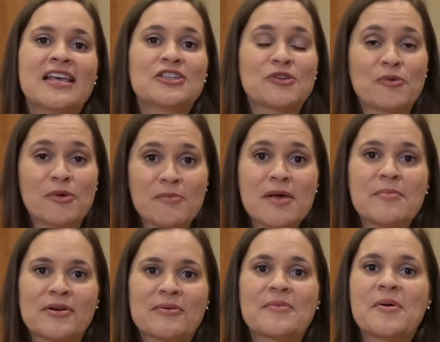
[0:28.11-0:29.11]
So
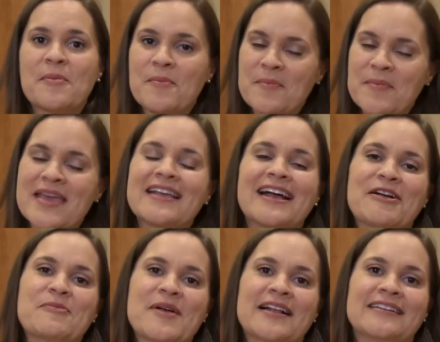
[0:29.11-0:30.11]
remember, Make
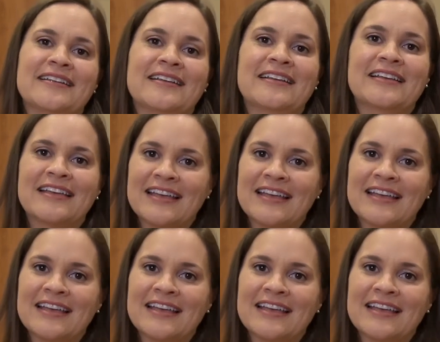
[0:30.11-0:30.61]
chiropractic